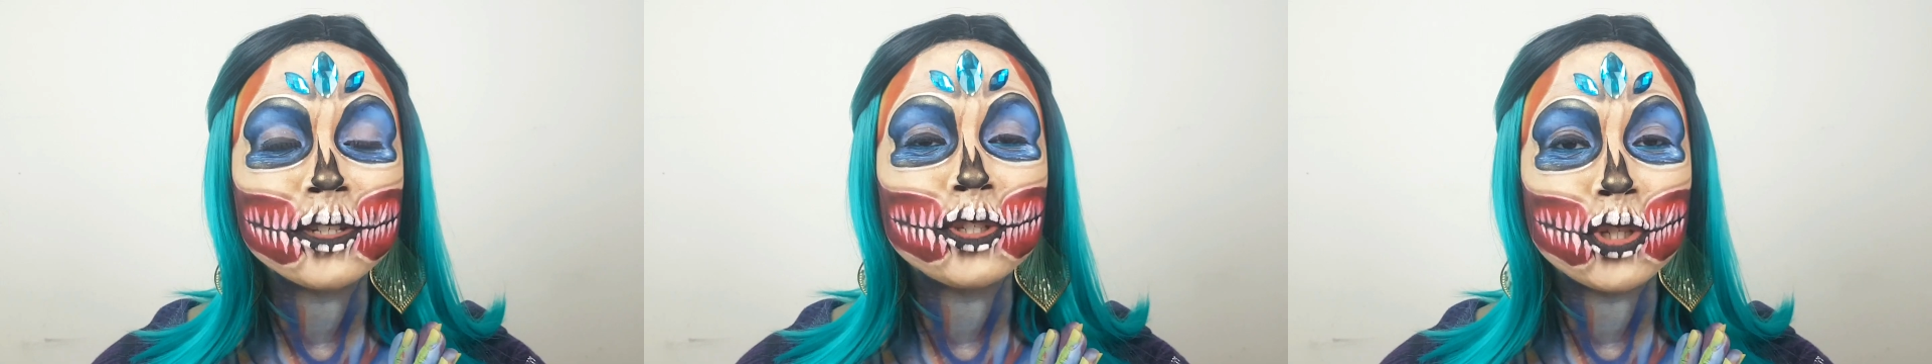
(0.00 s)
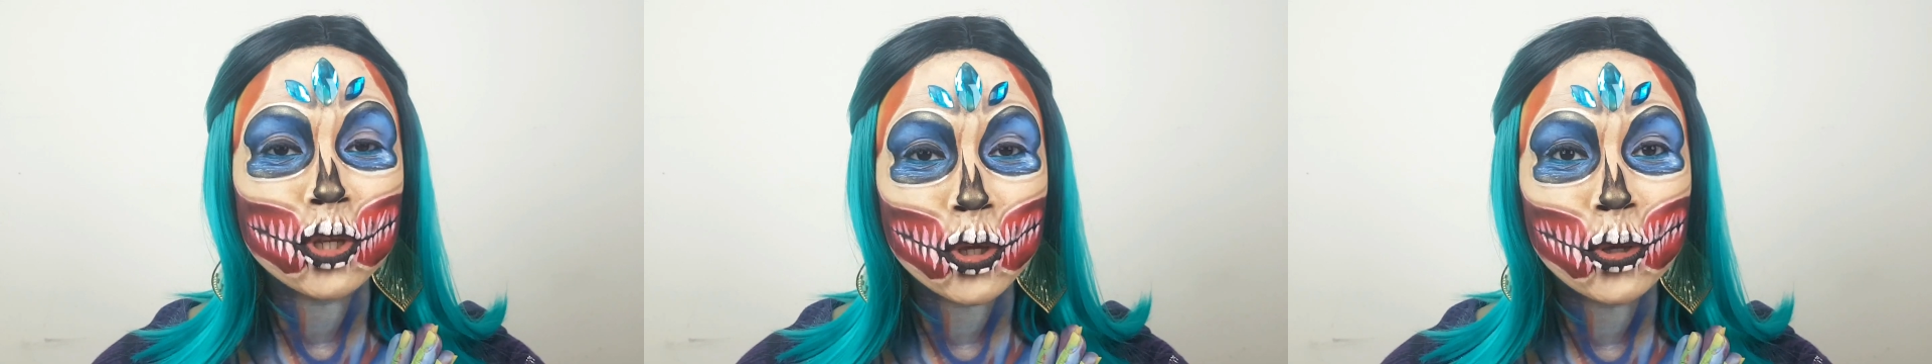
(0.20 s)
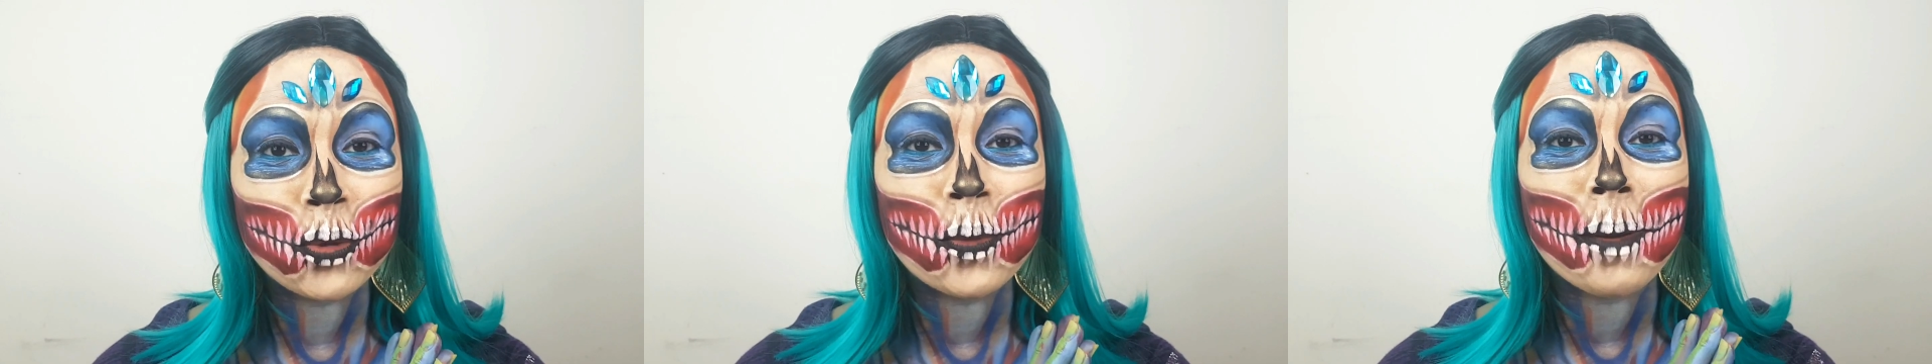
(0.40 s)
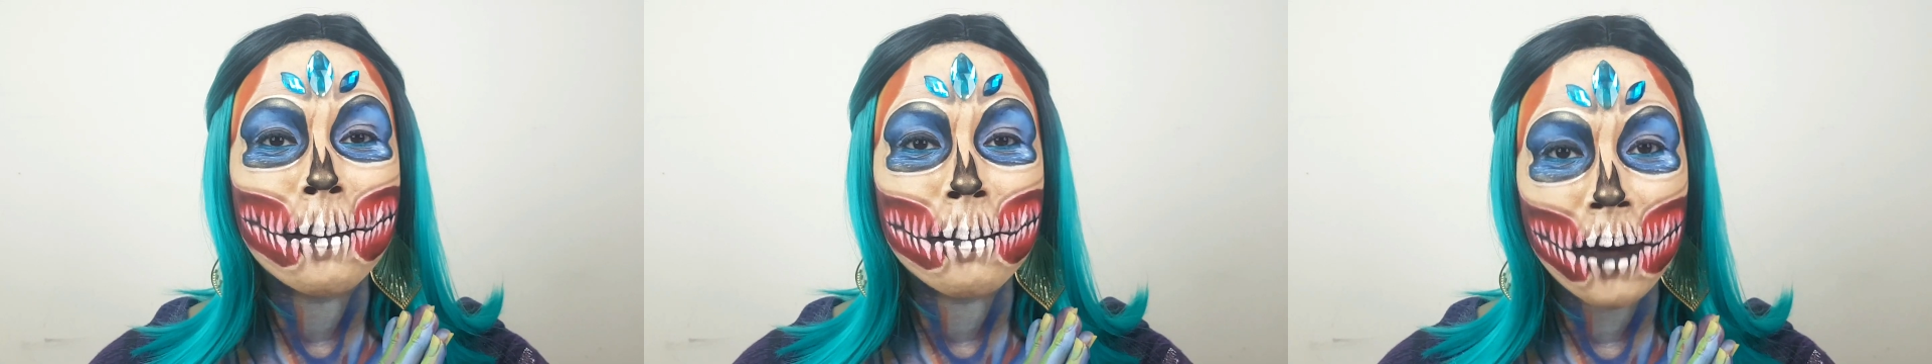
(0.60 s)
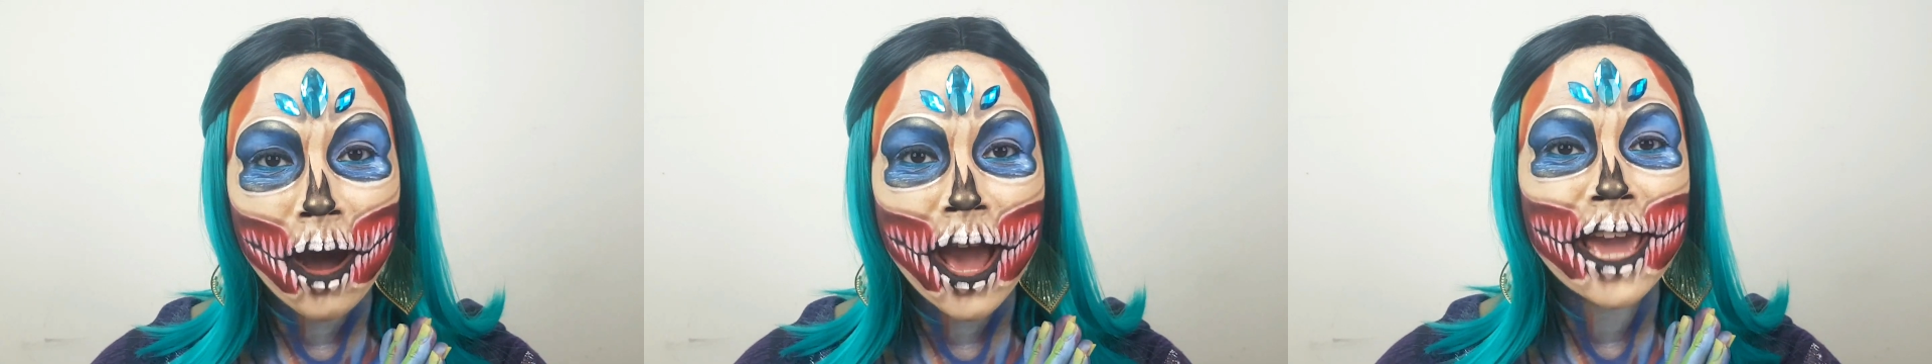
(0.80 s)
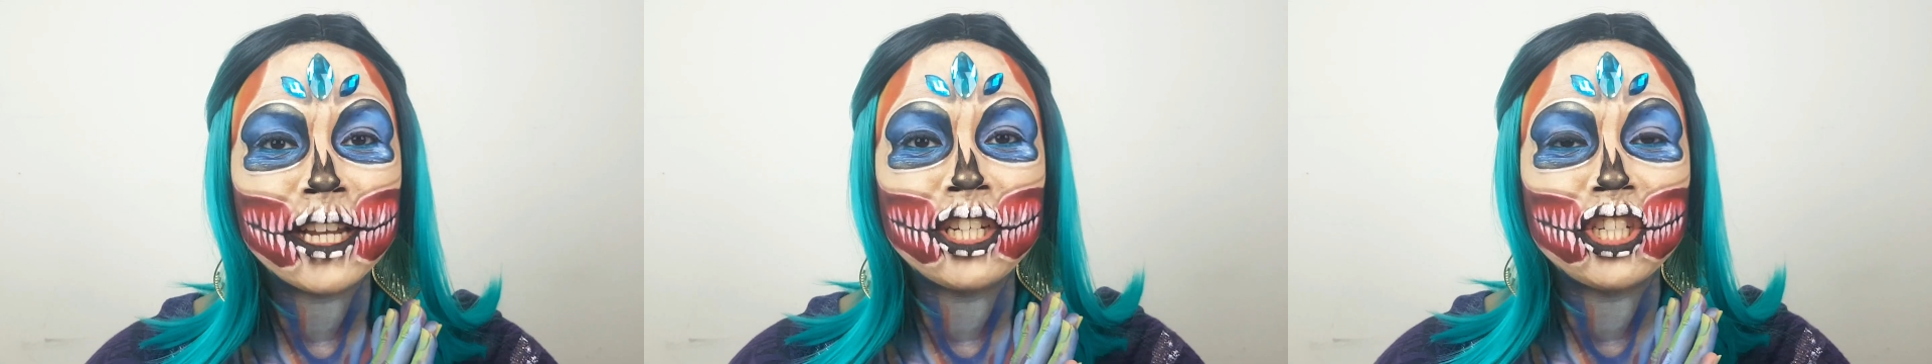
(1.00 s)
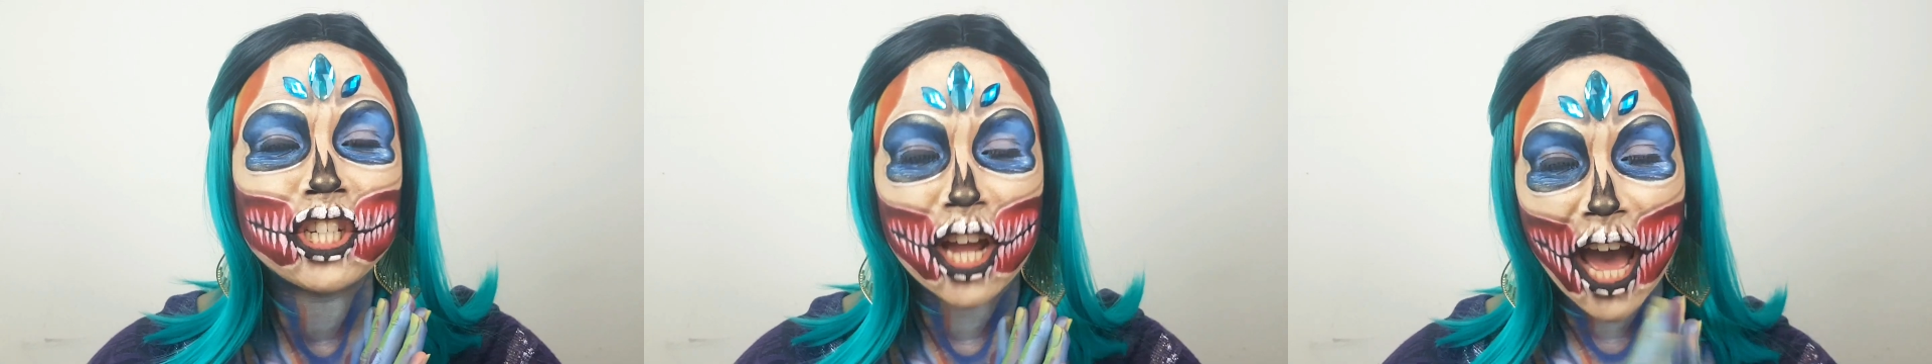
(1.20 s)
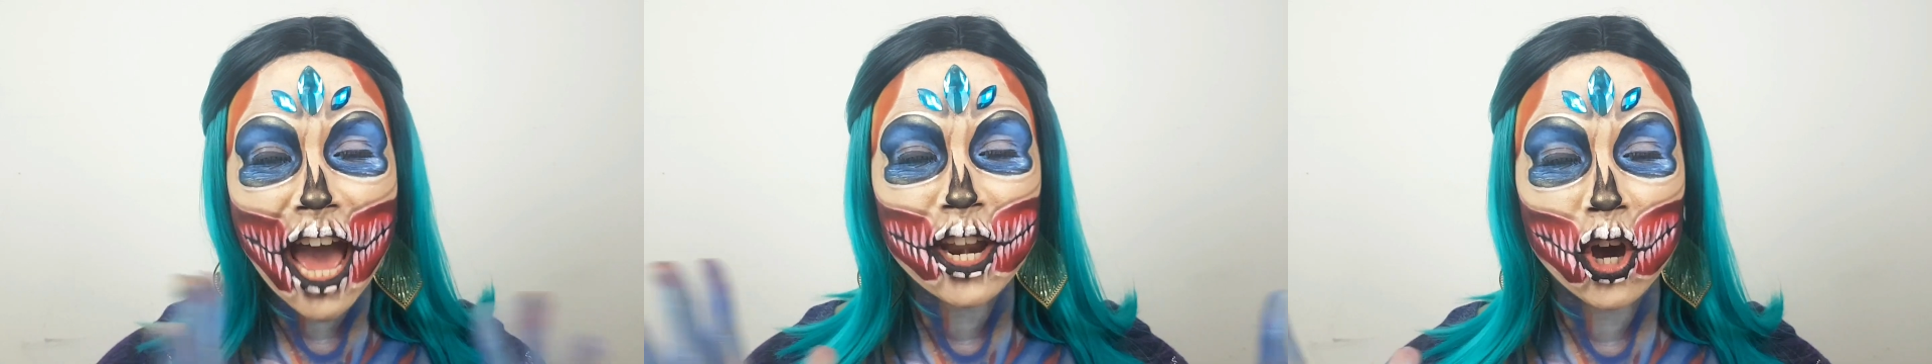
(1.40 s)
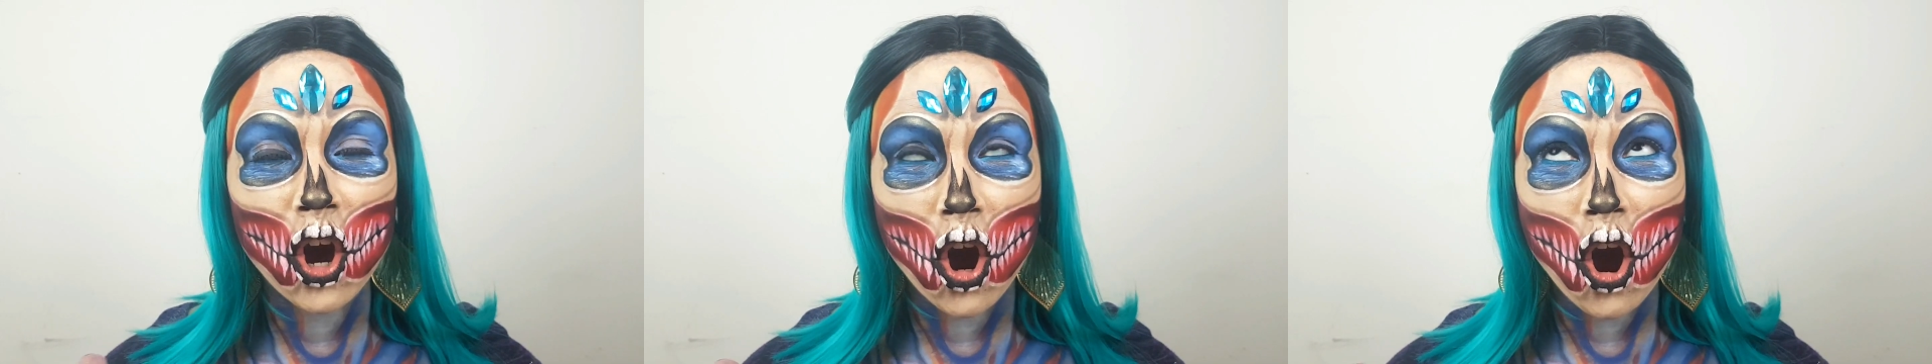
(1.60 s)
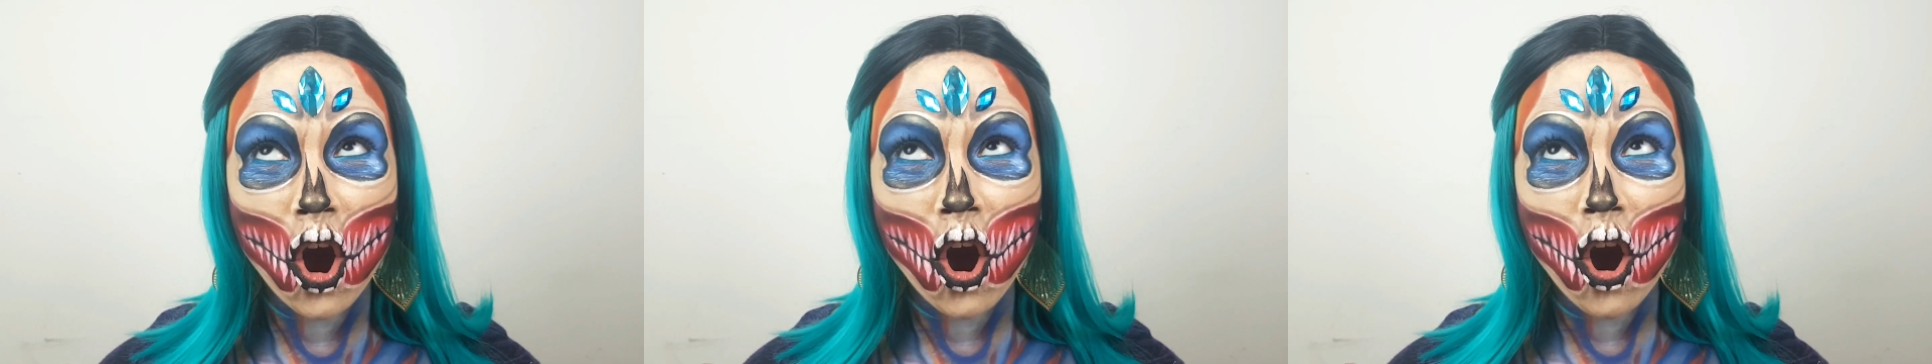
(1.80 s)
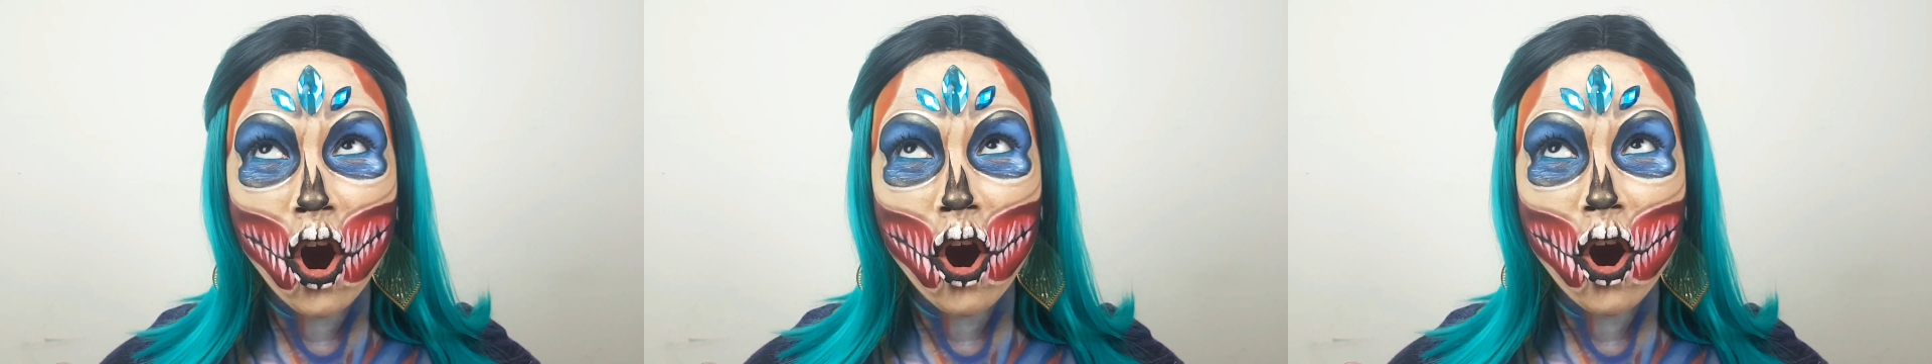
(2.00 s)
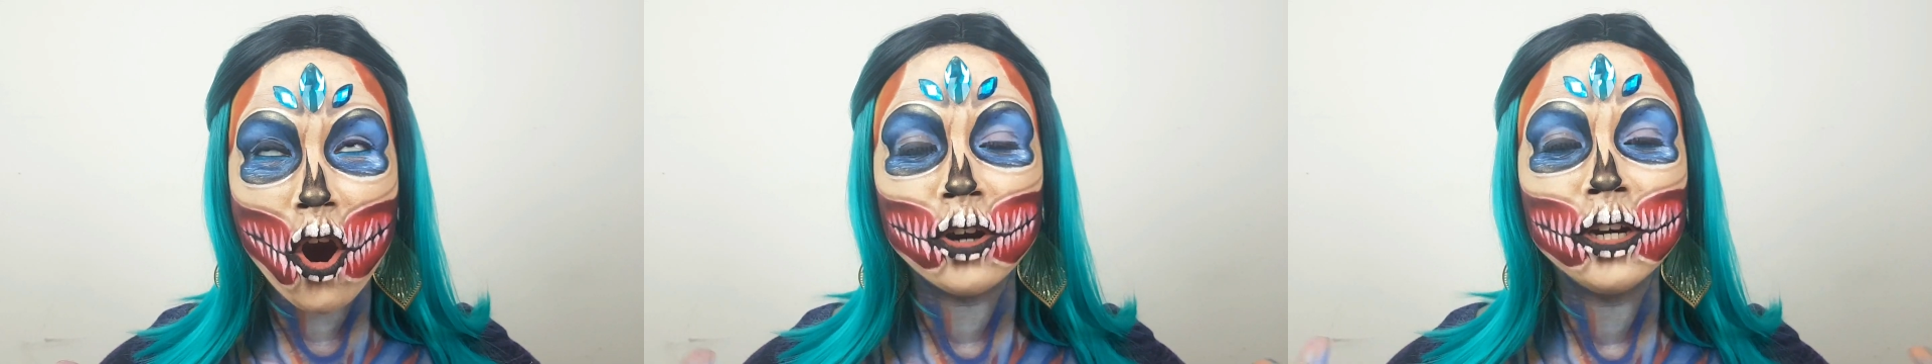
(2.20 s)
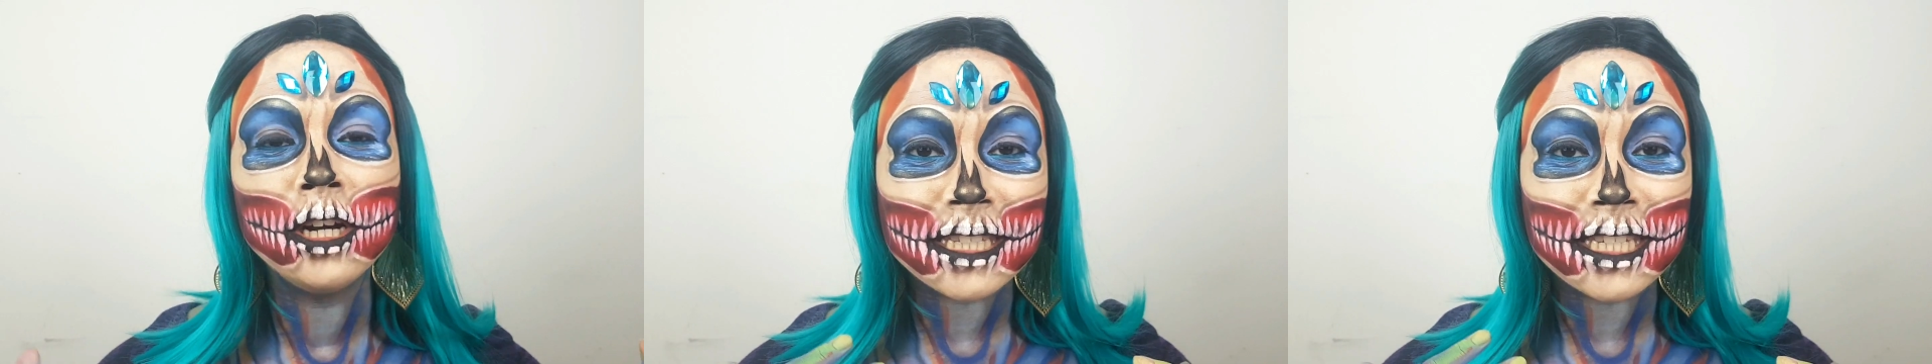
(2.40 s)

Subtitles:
to my channel.